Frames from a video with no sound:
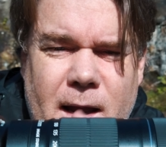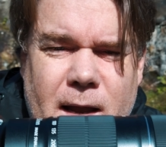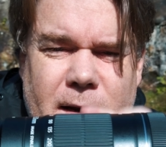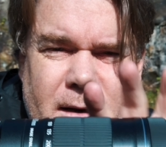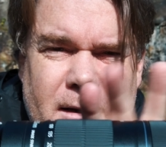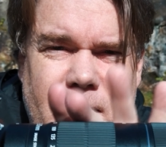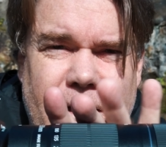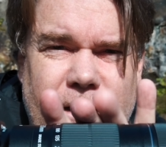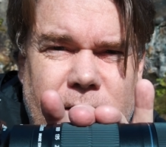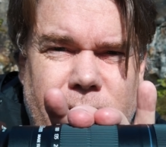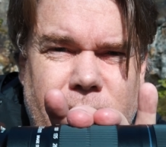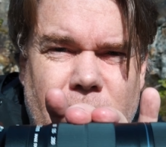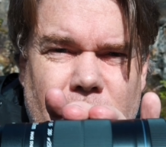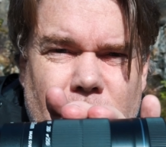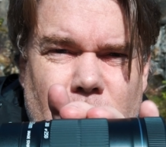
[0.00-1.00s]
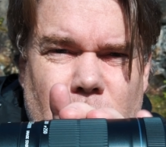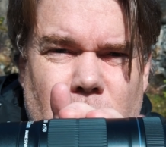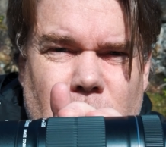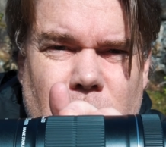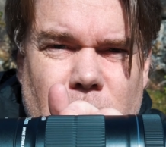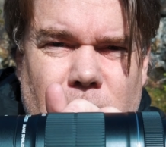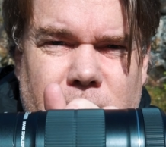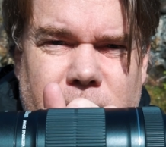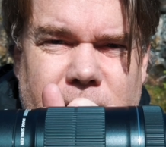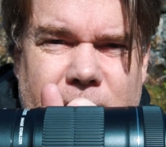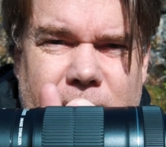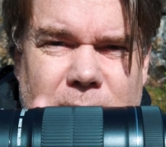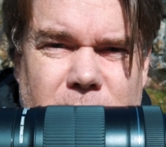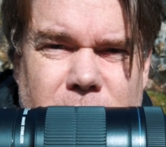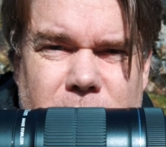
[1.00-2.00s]
and then you've got all of
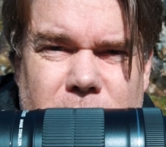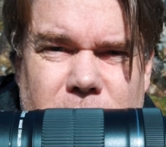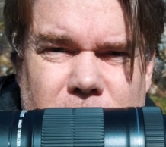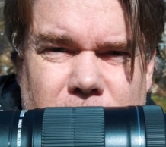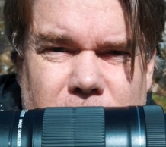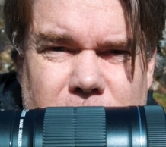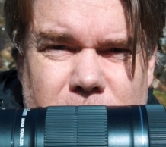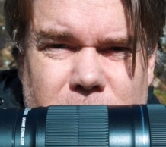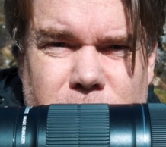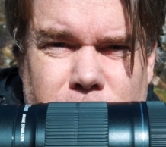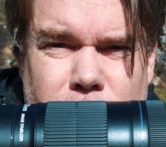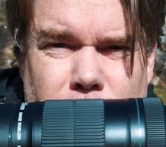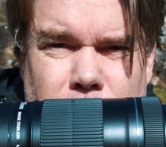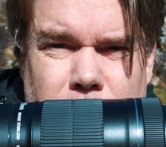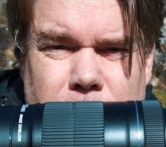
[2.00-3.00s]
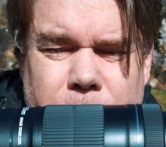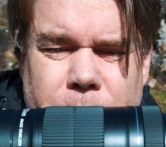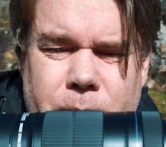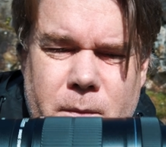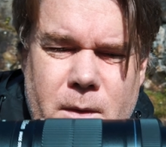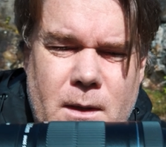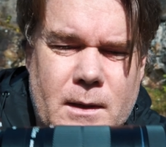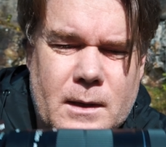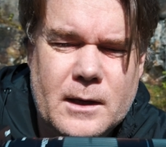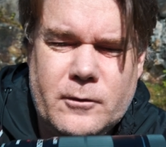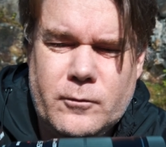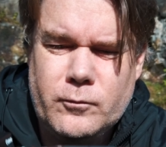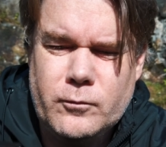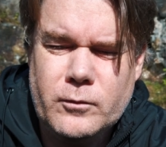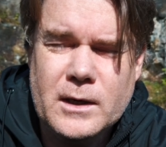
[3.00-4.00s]
that zoom.
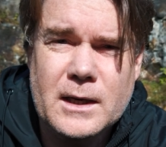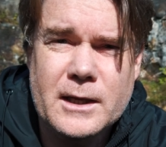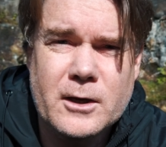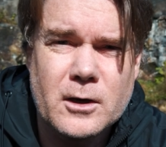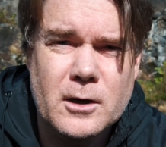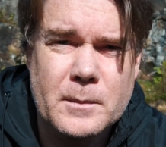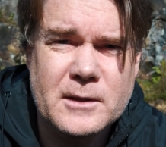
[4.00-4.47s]
It's really good.